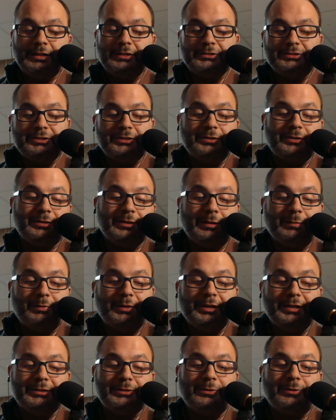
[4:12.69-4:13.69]
There's your
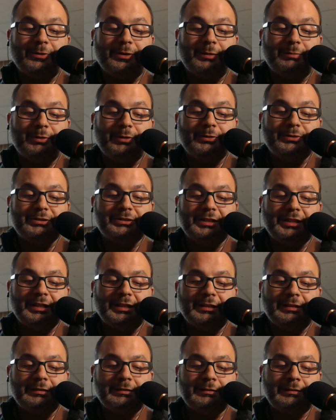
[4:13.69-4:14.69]
obligatory blues
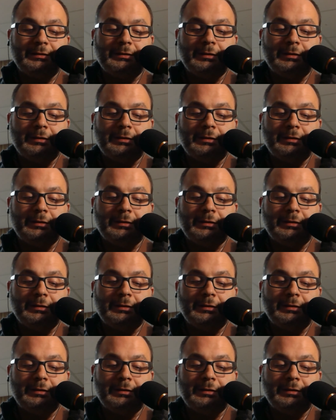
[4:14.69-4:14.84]
thing.